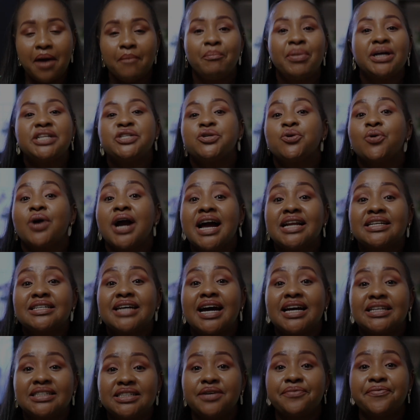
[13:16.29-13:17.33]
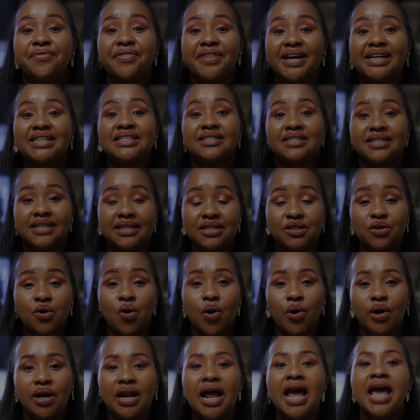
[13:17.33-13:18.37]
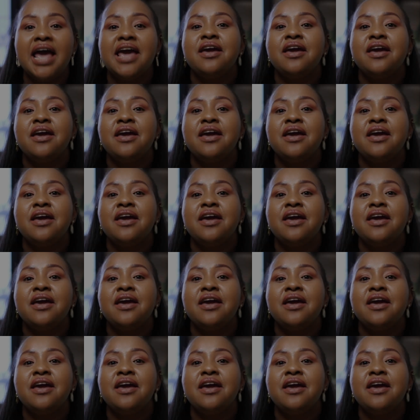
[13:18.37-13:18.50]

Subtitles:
but you can't achieve that set goal